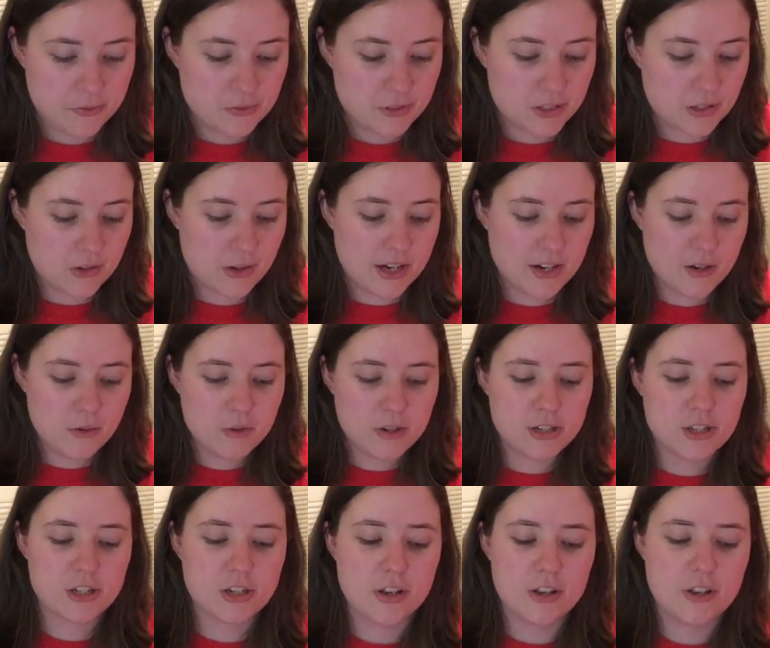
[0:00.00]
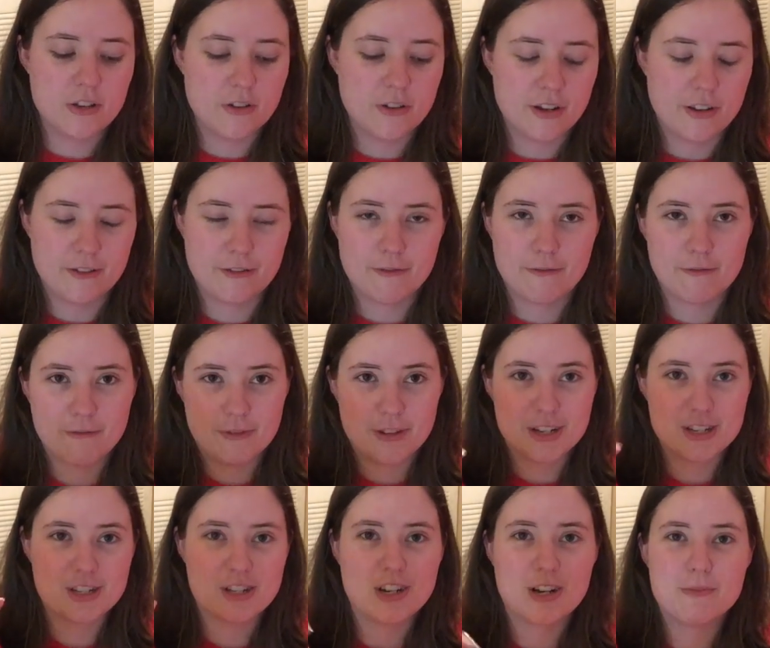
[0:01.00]
So I do want to show you a
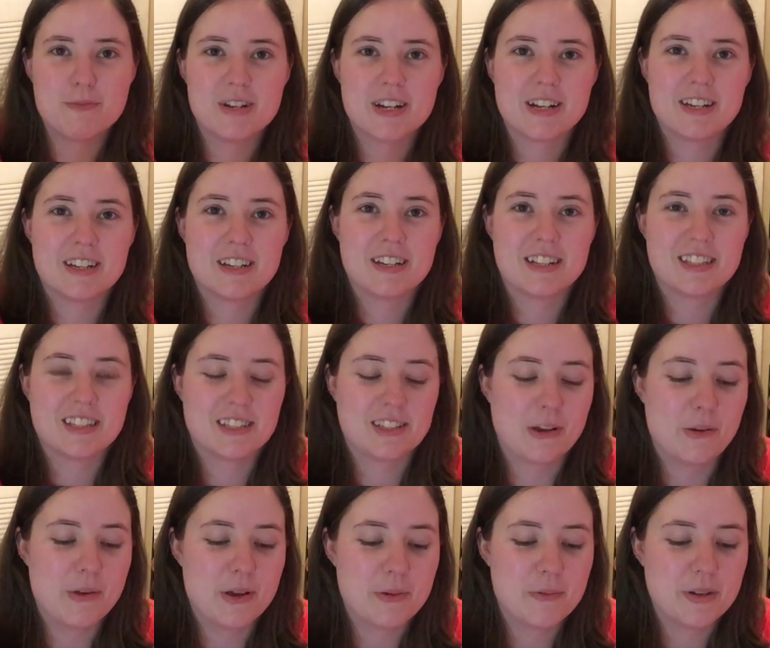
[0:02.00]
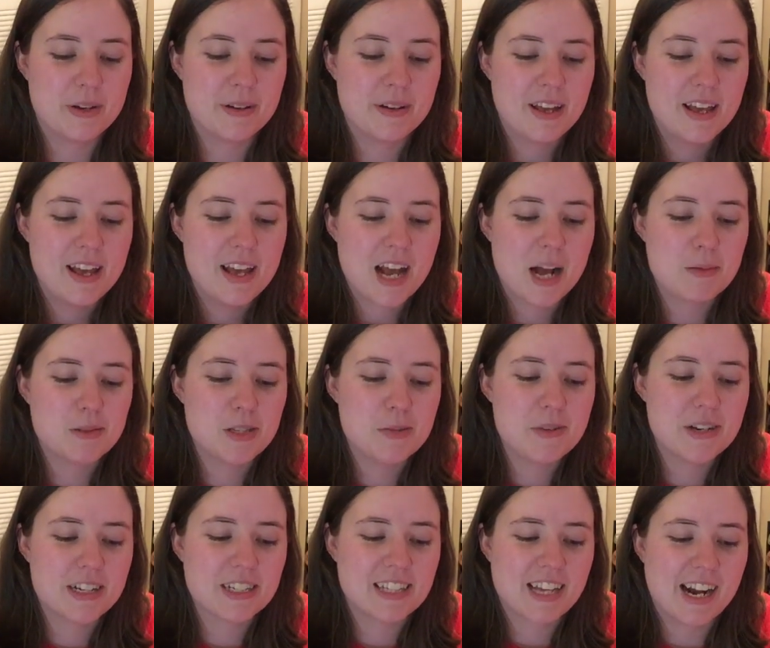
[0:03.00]
finished object, that's sewing one. I'm super
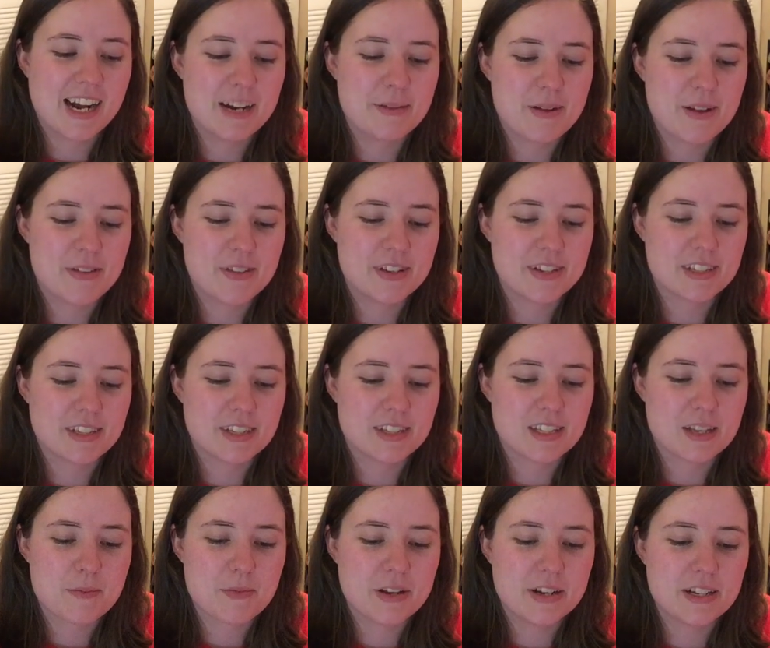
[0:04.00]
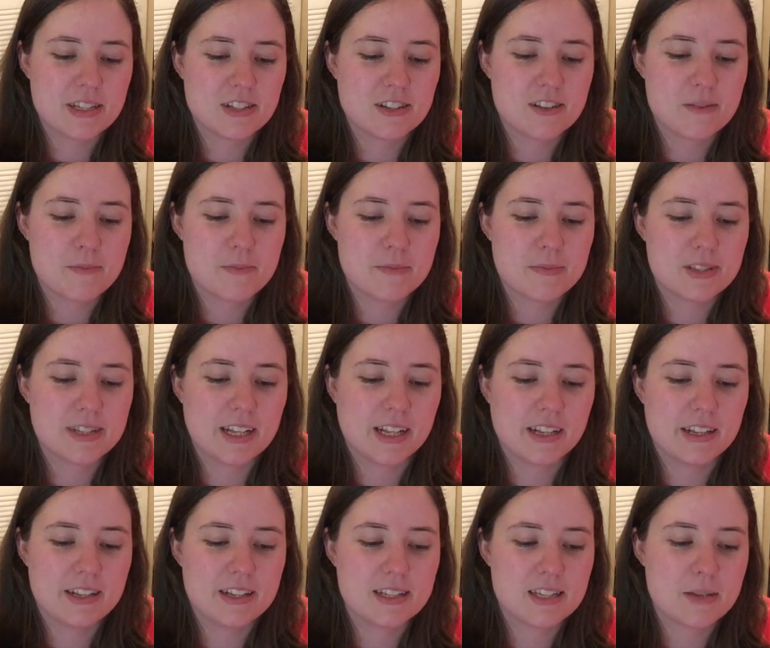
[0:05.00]
excited about this because I'm going to start
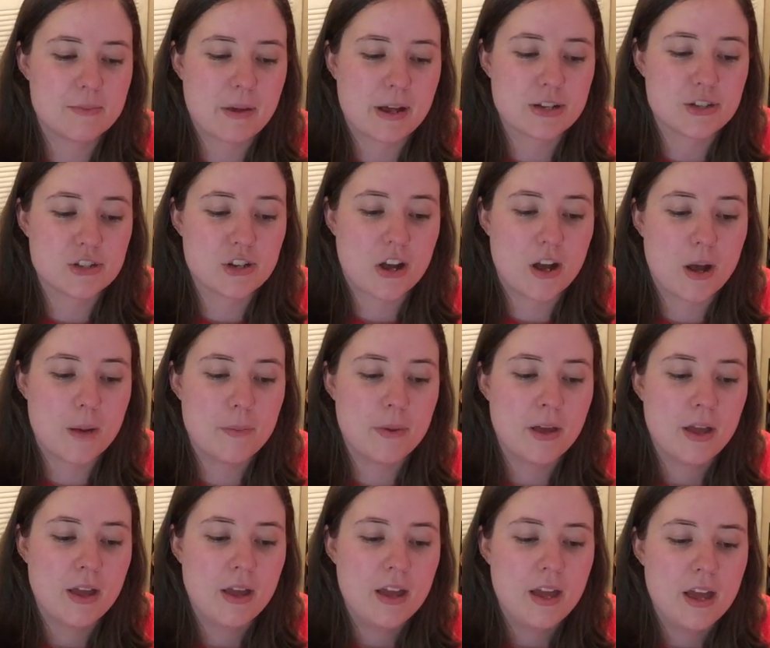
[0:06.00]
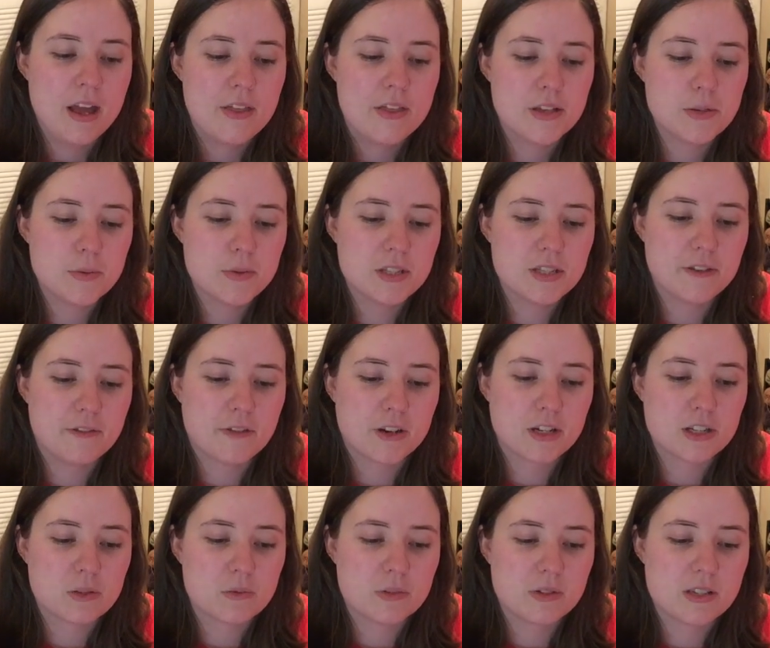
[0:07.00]
selling these in my shop. This was the
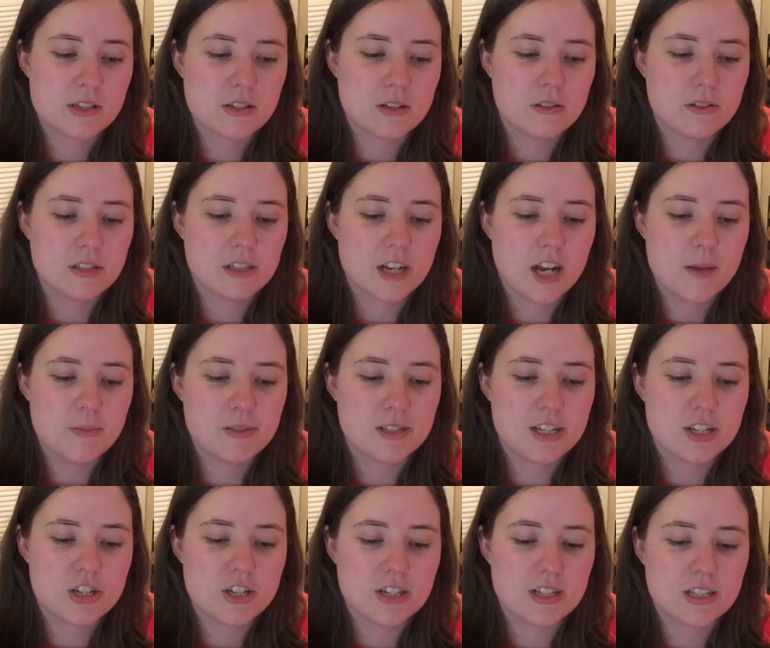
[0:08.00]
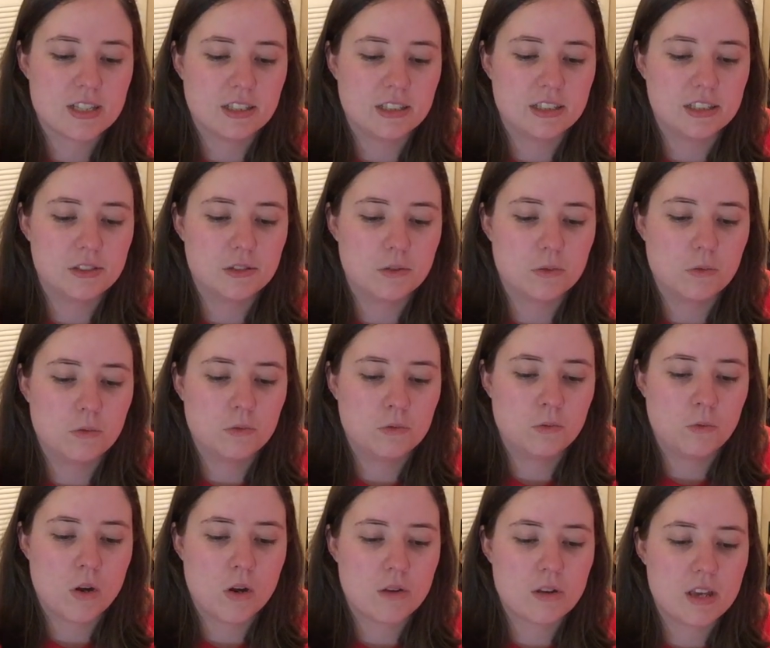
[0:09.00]
first one, so the top stitching is a little
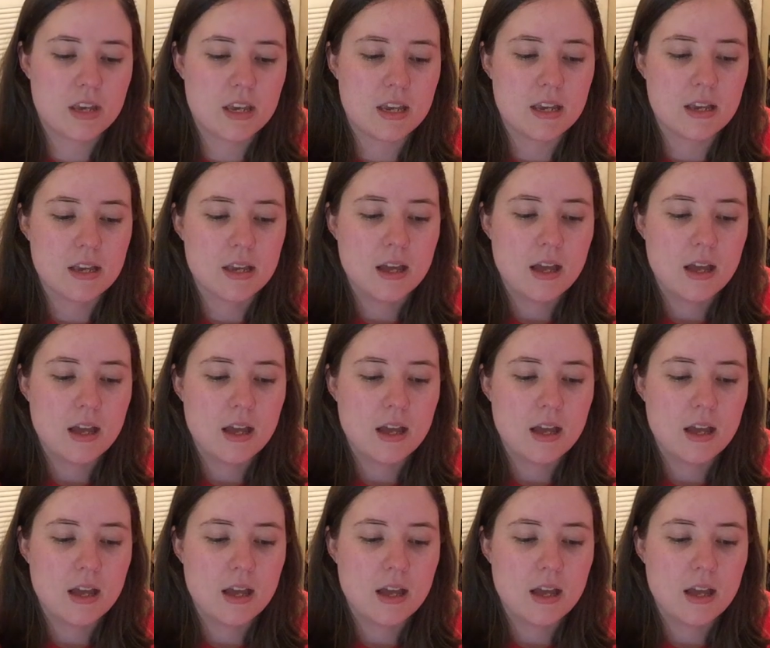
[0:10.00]
wonky.